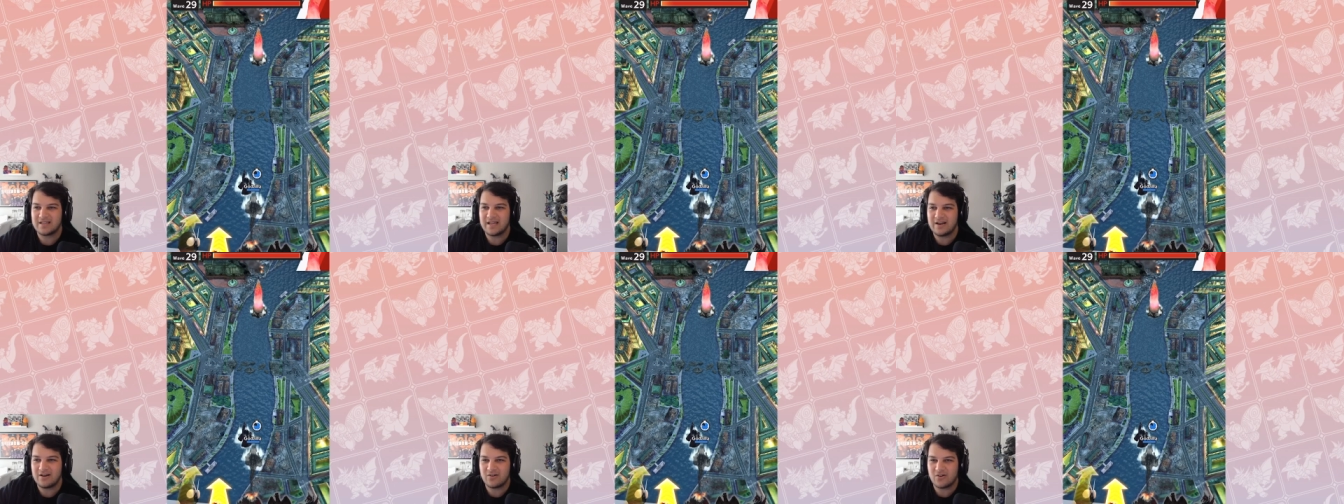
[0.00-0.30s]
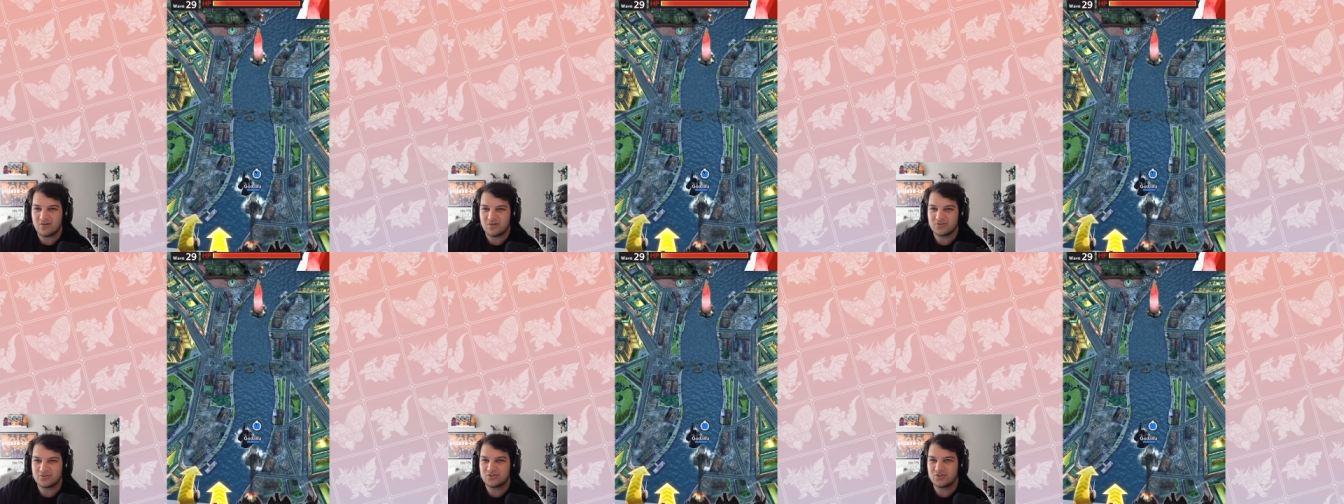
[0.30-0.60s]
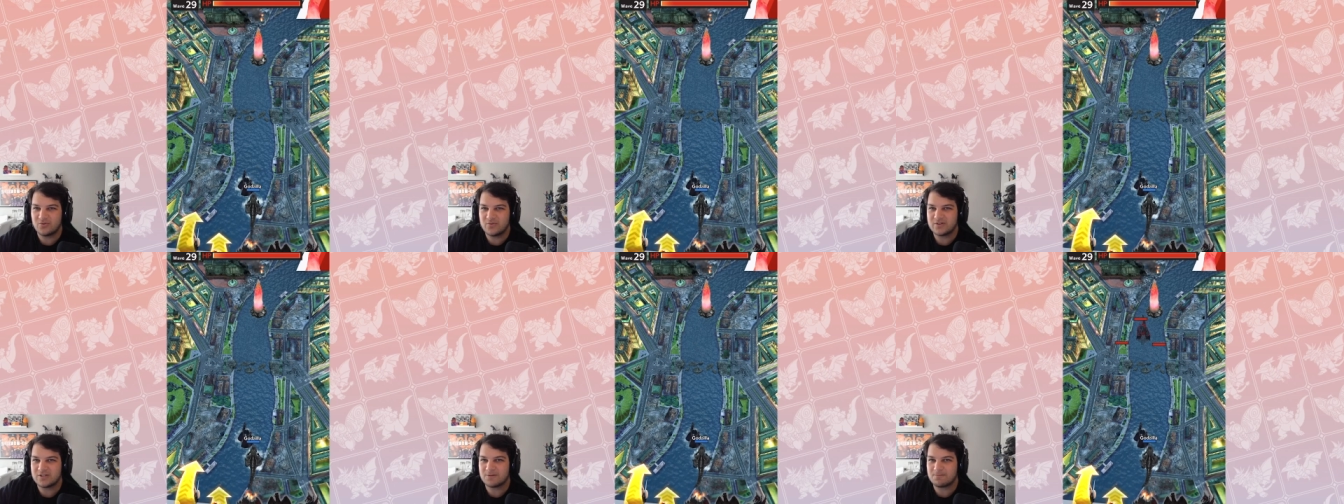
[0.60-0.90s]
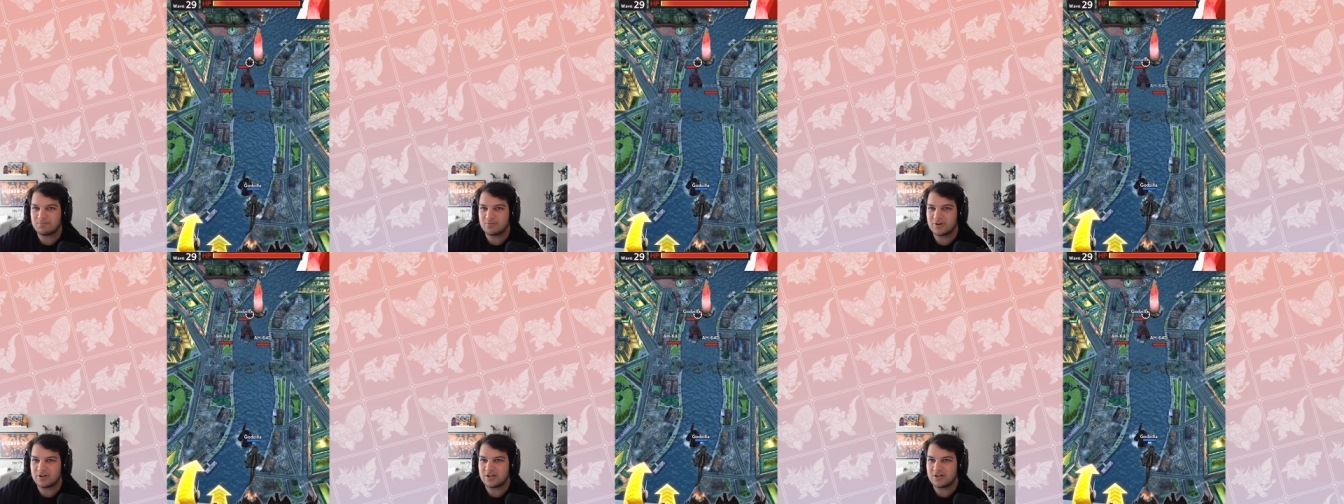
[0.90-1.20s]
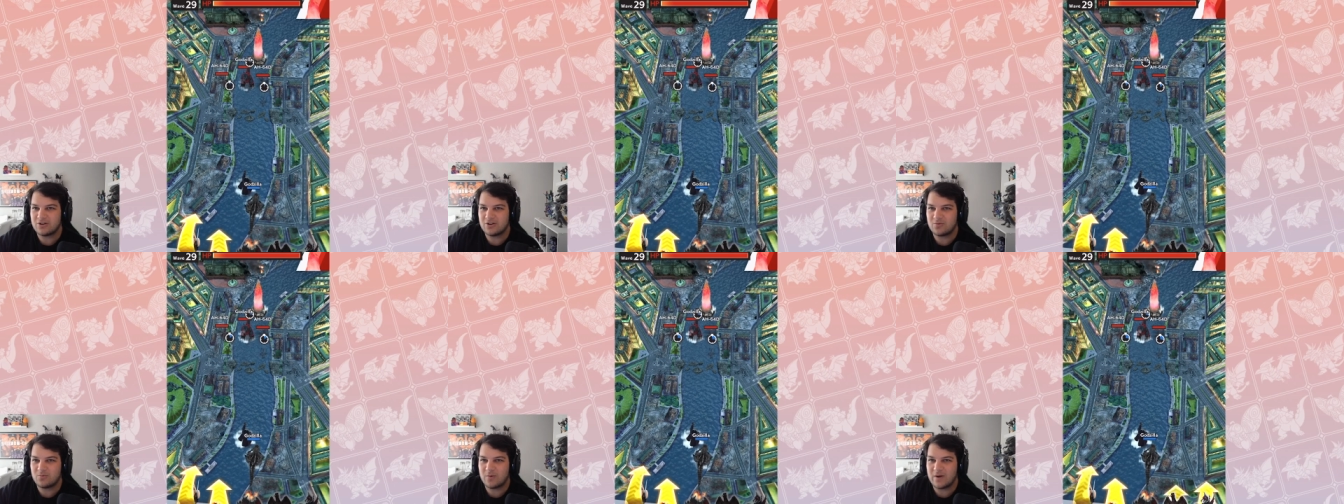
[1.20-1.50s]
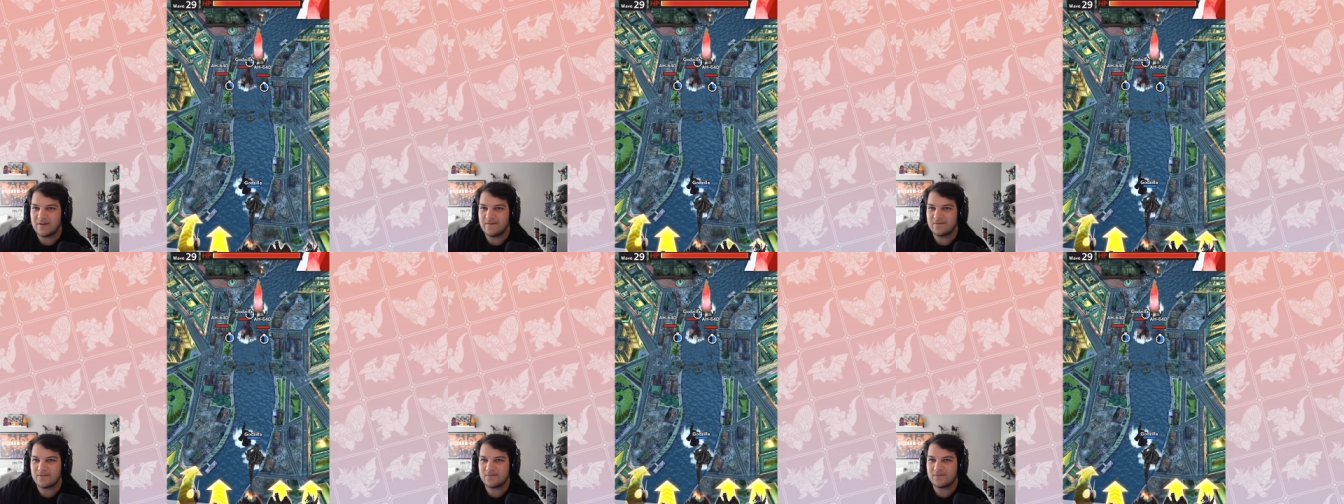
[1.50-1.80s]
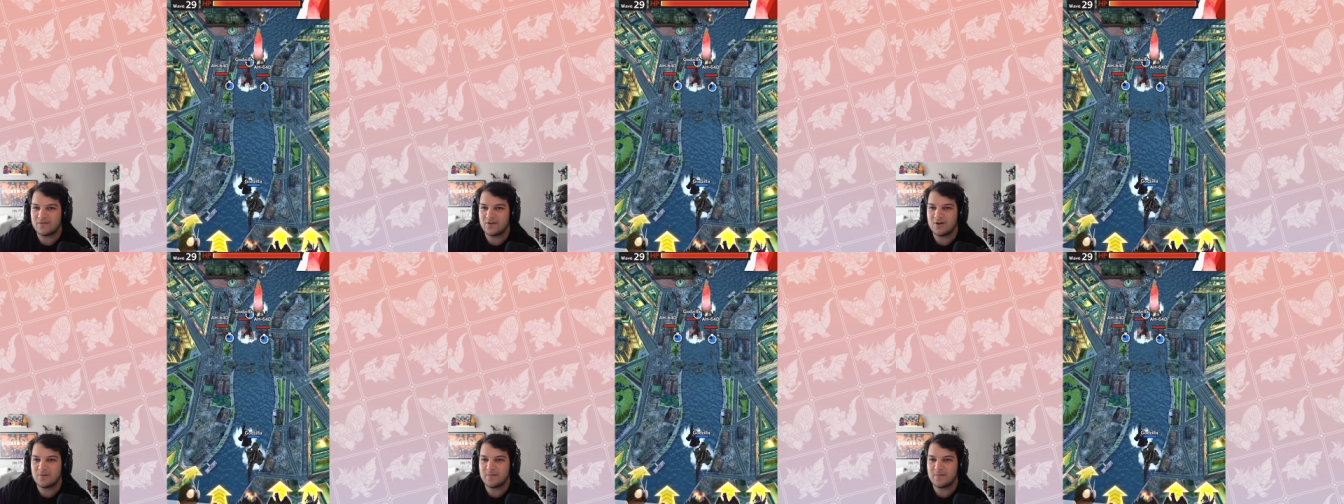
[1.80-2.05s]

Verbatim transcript: That also is a pretty good way for